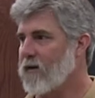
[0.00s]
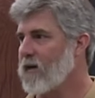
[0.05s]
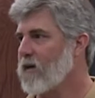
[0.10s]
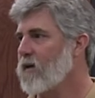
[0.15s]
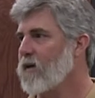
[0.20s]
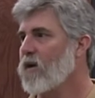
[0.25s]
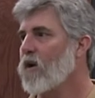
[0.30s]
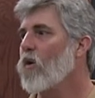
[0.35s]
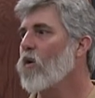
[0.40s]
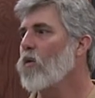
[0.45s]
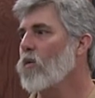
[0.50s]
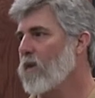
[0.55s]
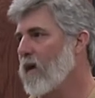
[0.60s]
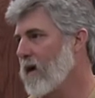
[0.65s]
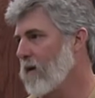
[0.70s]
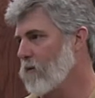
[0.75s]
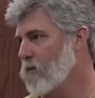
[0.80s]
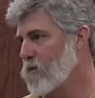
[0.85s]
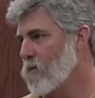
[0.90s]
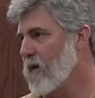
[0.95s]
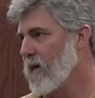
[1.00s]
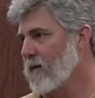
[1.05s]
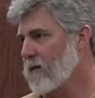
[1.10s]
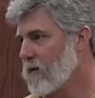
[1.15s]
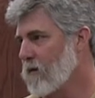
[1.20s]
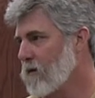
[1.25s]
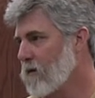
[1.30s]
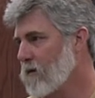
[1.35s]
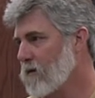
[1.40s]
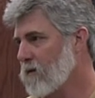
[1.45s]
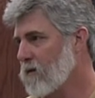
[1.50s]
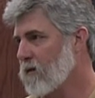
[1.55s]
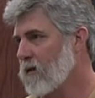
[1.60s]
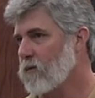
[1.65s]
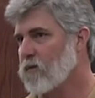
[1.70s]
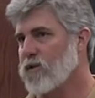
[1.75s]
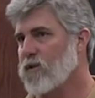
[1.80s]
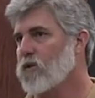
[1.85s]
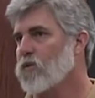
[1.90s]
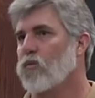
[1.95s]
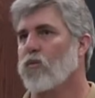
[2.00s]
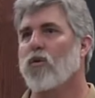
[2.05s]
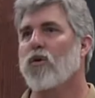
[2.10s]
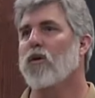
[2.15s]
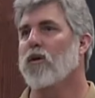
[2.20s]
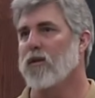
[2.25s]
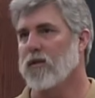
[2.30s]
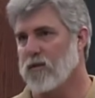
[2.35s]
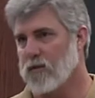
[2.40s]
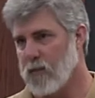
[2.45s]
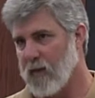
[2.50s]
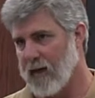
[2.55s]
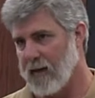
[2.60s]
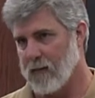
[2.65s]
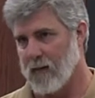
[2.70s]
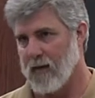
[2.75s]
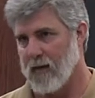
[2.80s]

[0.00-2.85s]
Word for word: I didn't know that was back there. I thought that was just woods back